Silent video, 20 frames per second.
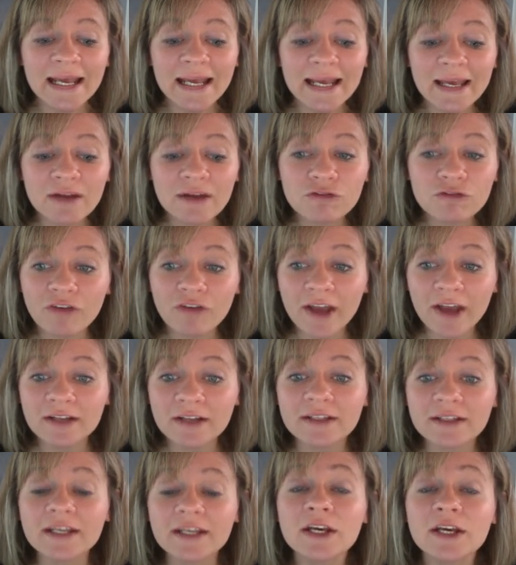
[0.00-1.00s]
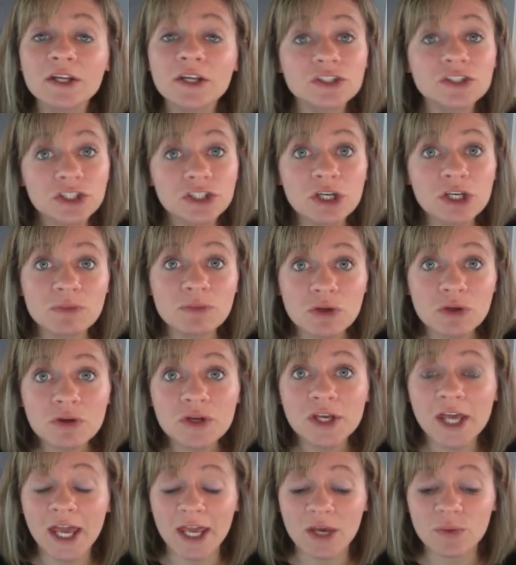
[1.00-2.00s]
and finally, to
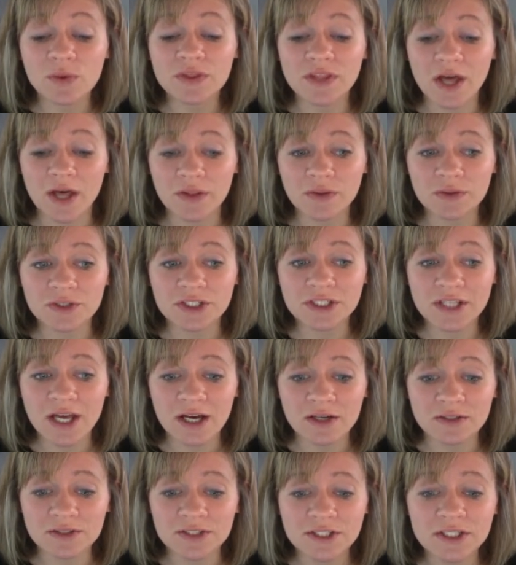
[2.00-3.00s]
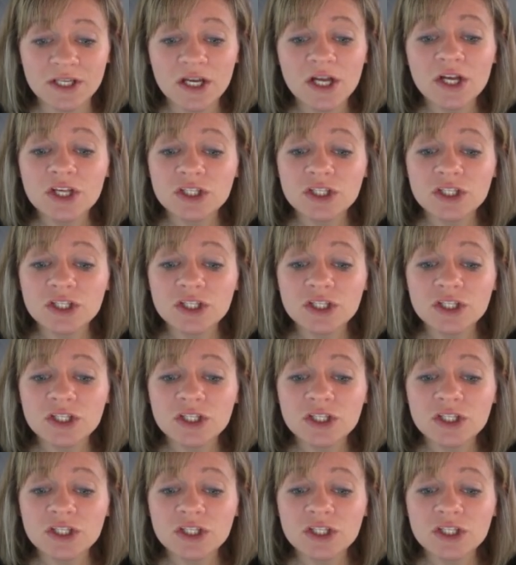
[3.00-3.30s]
communicate with other cells.